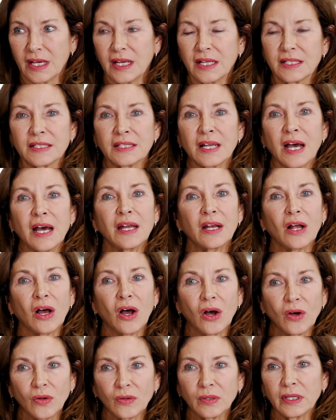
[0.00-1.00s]
It's not
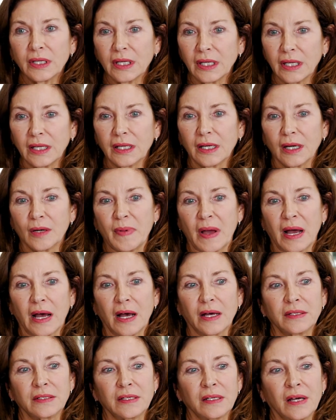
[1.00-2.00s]
only
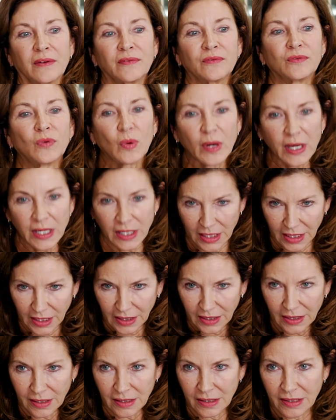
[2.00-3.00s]
about
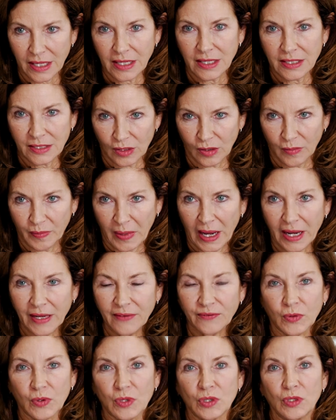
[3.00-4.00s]
avoiding things that are
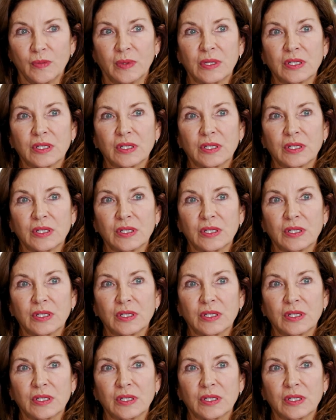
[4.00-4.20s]
bad for you,